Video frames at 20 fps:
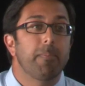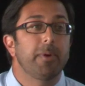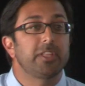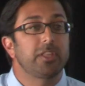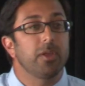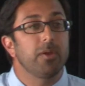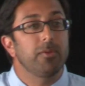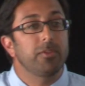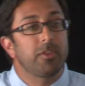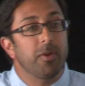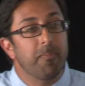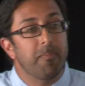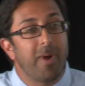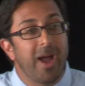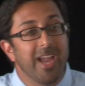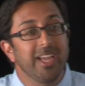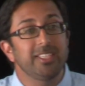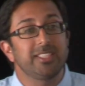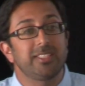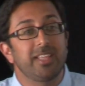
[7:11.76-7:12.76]
But the, the
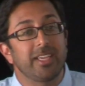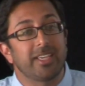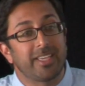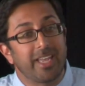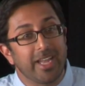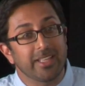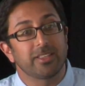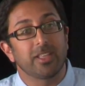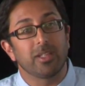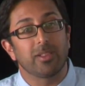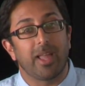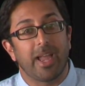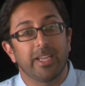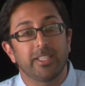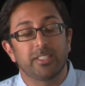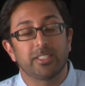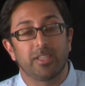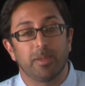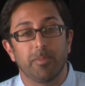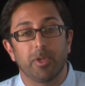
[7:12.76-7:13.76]
mice that get the
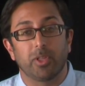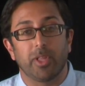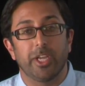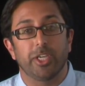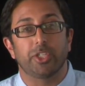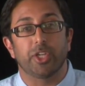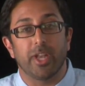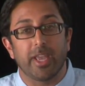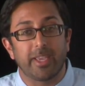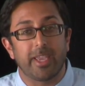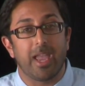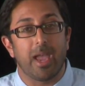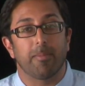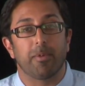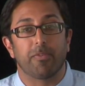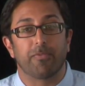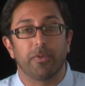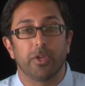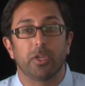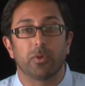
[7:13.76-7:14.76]
light stimulation at
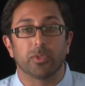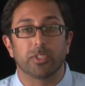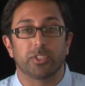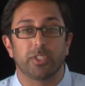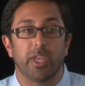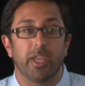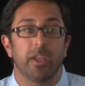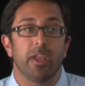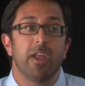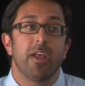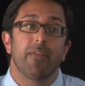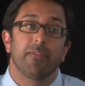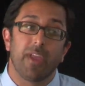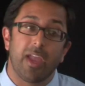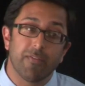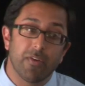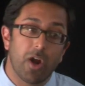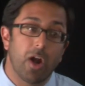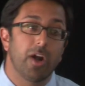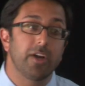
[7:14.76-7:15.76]
gamma frequency,
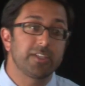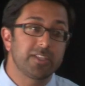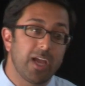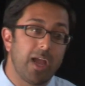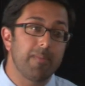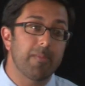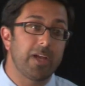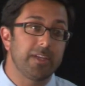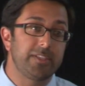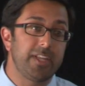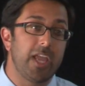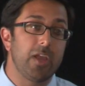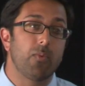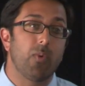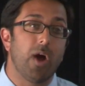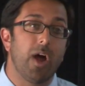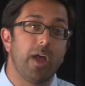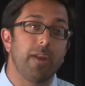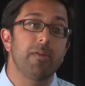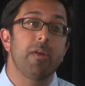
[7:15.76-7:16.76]
they have a hard time on day
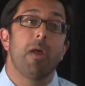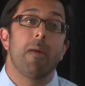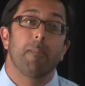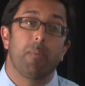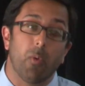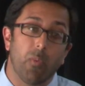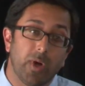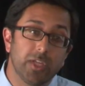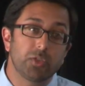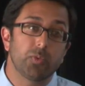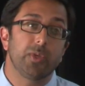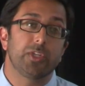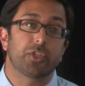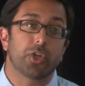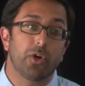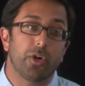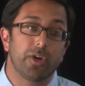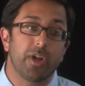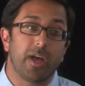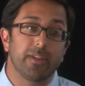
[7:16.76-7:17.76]
one, but once we
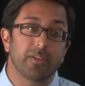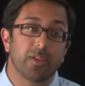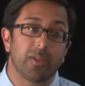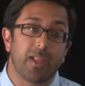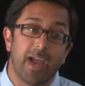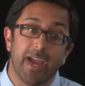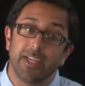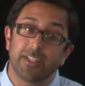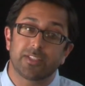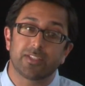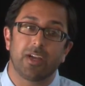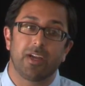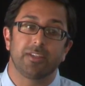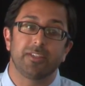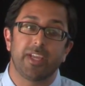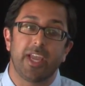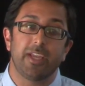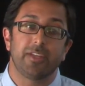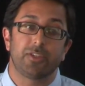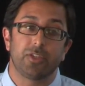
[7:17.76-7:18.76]
turn on the lights
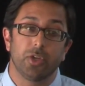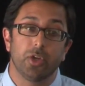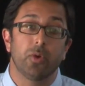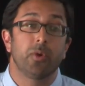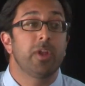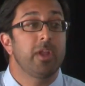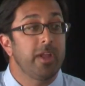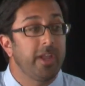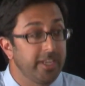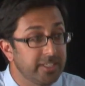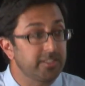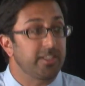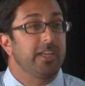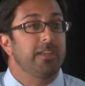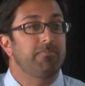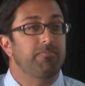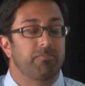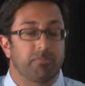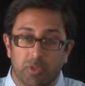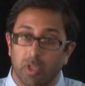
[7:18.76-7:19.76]
on day two, it's
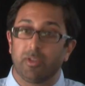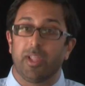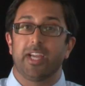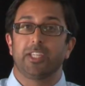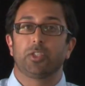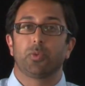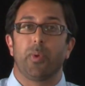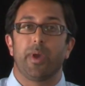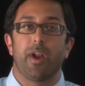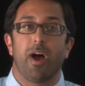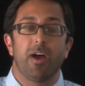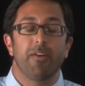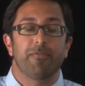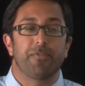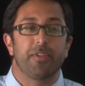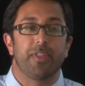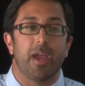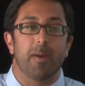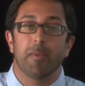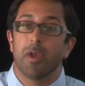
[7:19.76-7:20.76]
like the lights went on
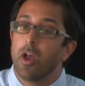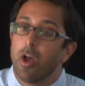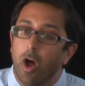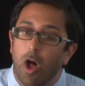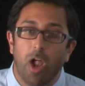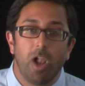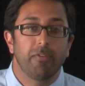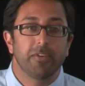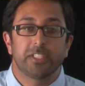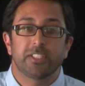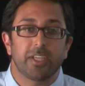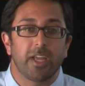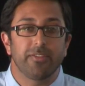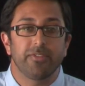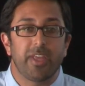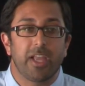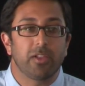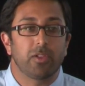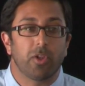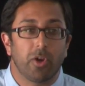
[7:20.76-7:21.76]
for them. All of a
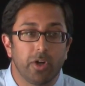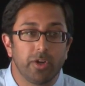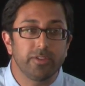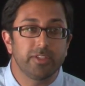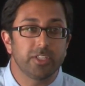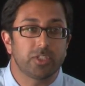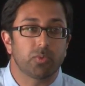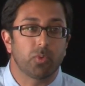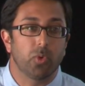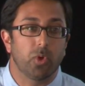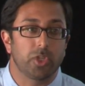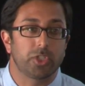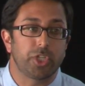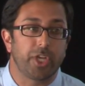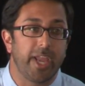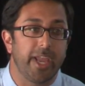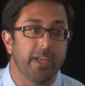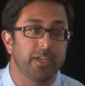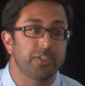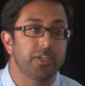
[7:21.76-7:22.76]
sudden, they learn this rule
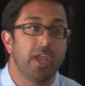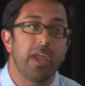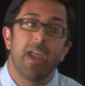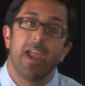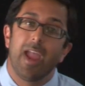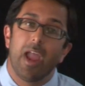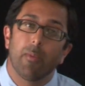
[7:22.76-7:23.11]
change.